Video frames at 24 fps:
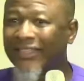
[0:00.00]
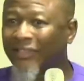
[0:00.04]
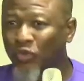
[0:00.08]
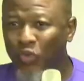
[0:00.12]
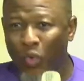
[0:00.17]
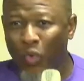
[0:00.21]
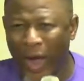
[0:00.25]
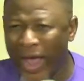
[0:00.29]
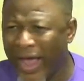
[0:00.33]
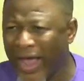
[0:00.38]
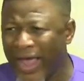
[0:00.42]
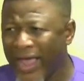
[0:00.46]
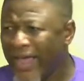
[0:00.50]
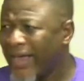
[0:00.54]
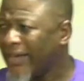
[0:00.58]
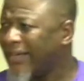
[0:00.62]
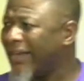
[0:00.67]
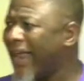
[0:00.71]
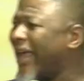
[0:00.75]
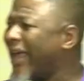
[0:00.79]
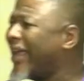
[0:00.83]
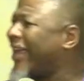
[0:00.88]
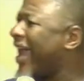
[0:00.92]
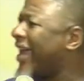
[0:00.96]
is where
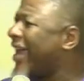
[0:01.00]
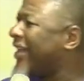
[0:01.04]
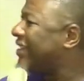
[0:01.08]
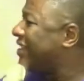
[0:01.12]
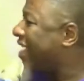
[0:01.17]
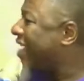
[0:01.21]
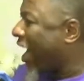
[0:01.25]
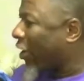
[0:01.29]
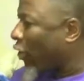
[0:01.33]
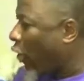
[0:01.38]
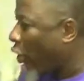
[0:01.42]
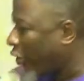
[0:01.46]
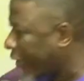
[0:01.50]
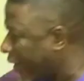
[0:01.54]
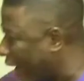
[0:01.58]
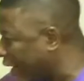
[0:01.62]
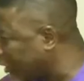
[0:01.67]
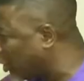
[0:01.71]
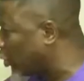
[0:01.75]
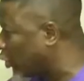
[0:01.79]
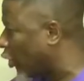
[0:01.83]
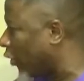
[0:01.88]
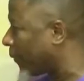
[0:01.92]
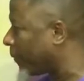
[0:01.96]
they get their
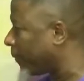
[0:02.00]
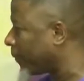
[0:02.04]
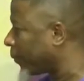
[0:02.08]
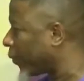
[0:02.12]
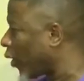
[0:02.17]
connection.